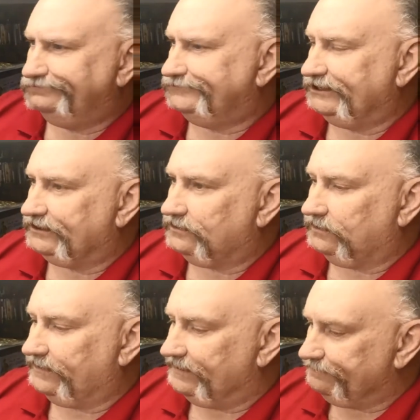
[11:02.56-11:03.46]
what do you
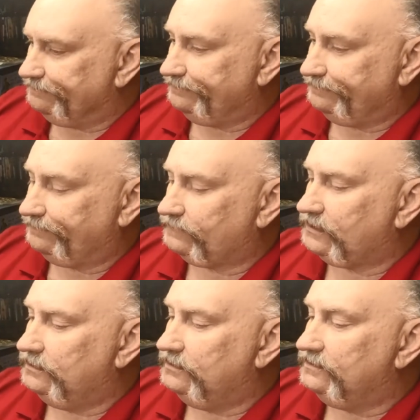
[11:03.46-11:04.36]
call that?
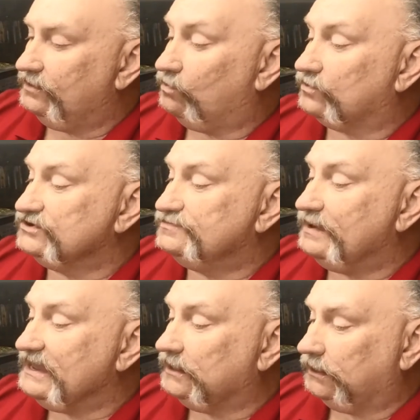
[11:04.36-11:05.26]
The orange
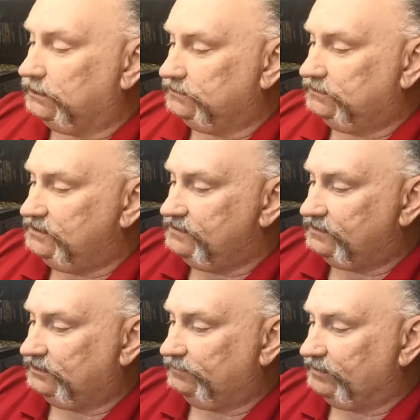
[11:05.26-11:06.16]
peel
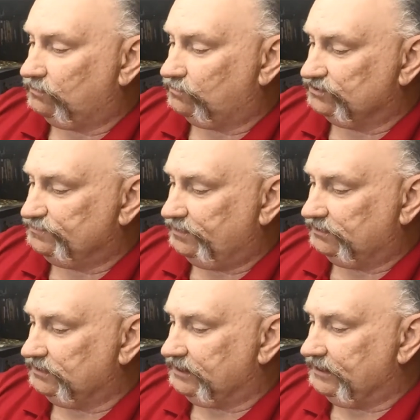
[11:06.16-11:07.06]
the little bit of orange
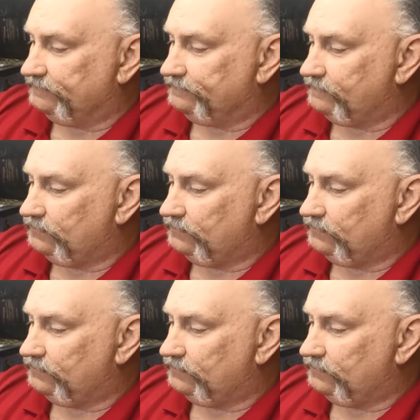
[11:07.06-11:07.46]
peel you get.